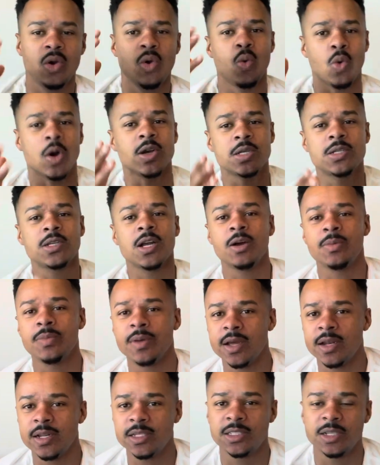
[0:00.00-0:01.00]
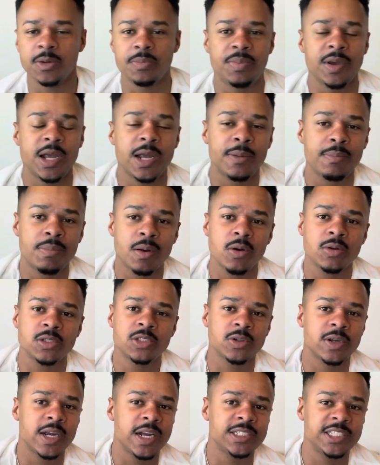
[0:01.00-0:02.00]
What's up, man? It's your big bro,
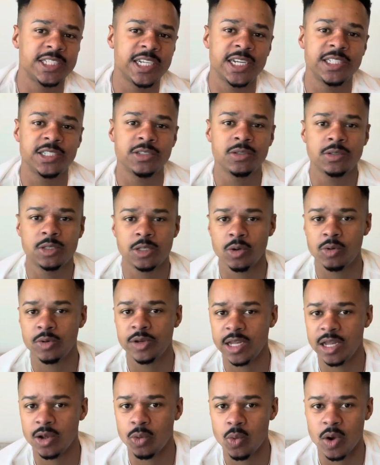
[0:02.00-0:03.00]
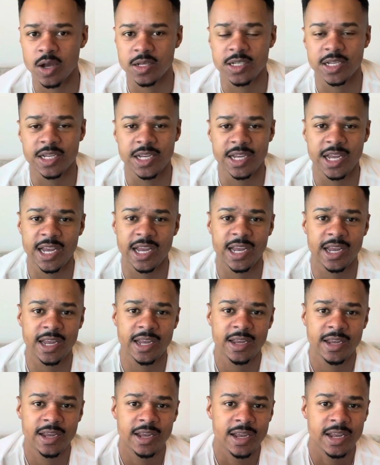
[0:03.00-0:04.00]
James. You tuned in once
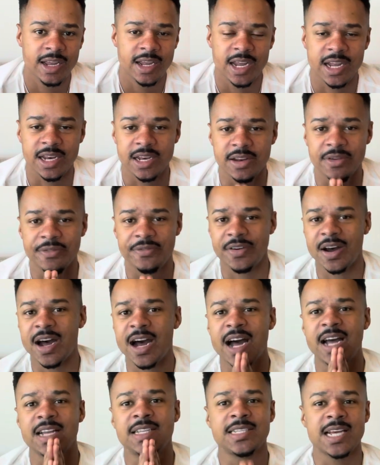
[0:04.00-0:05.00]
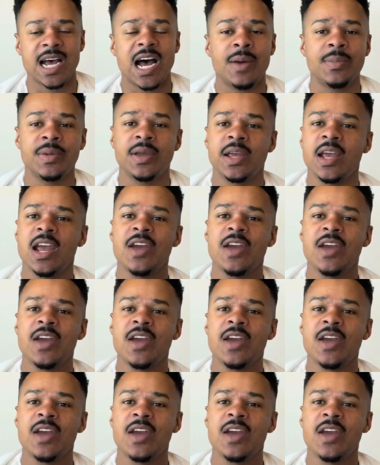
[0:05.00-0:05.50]
again in divine timing.